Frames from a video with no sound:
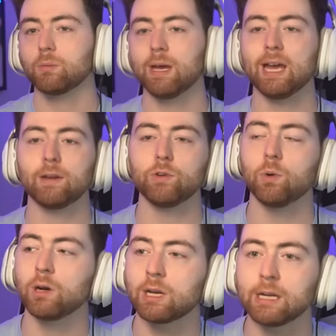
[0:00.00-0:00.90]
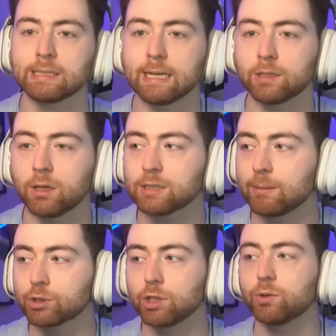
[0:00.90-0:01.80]
But hey, if you want contact dunks, I'm
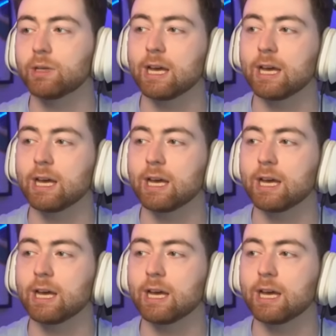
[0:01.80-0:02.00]
sure you could get